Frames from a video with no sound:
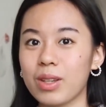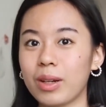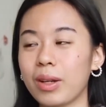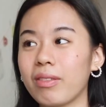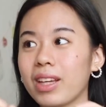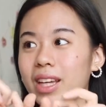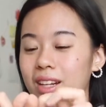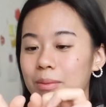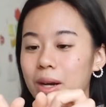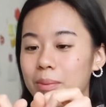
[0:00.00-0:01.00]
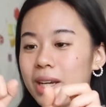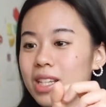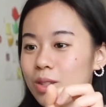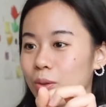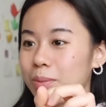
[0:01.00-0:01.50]
So I would have like edamame,
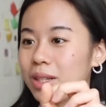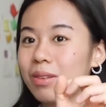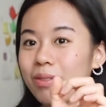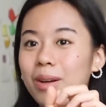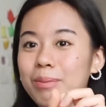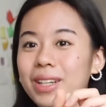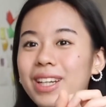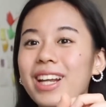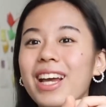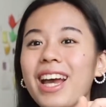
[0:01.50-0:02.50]
soybean, red bean.